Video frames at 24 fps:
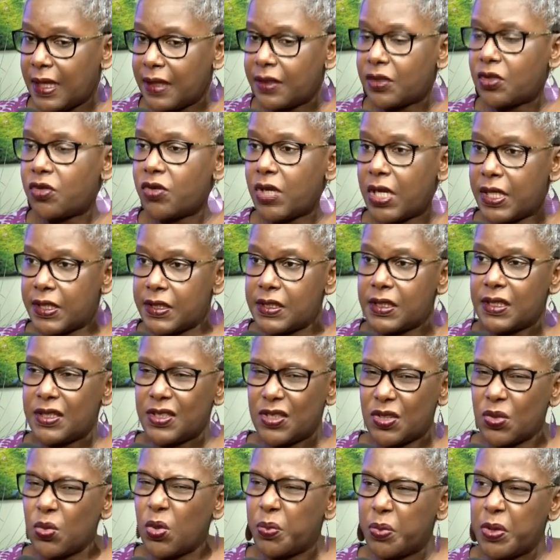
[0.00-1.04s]
That
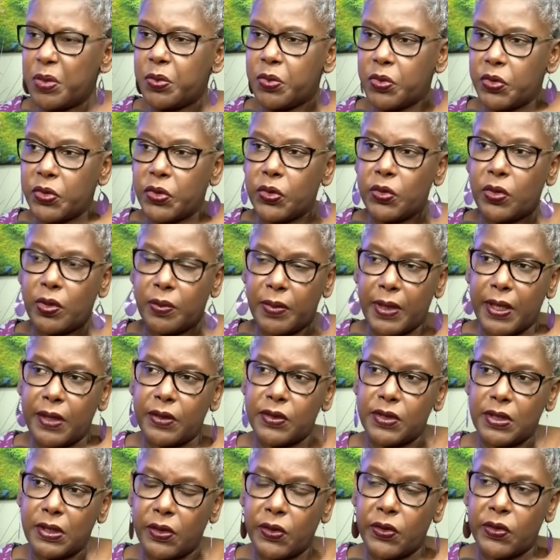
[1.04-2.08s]
crisis is what people know
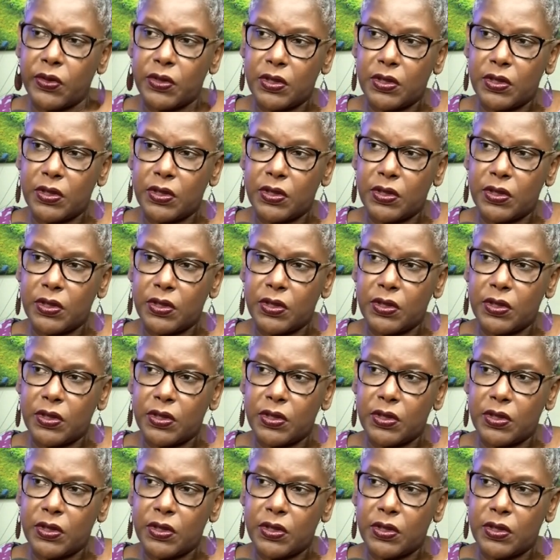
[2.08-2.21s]
about a